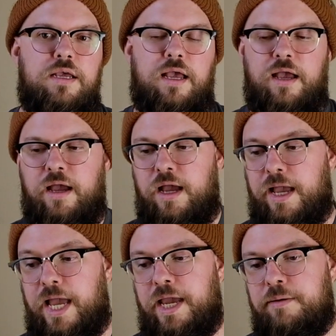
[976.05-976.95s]

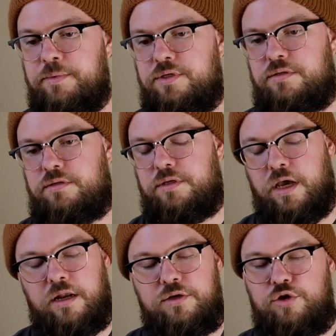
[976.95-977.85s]
I am
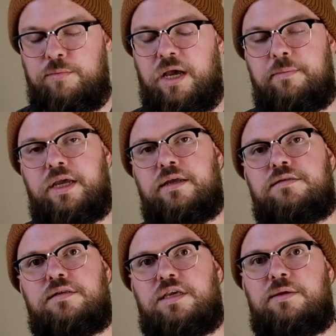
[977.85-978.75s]
gonna do my
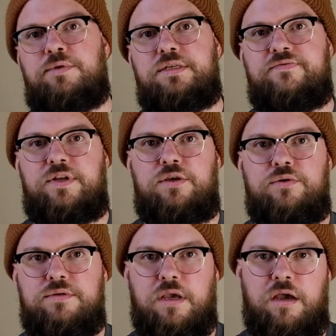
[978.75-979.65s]
best to keep these
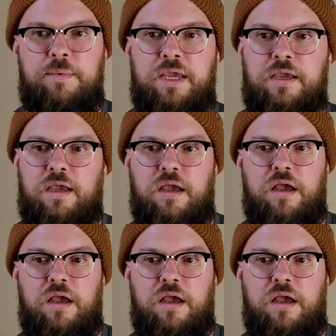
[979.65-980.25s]
videos coming.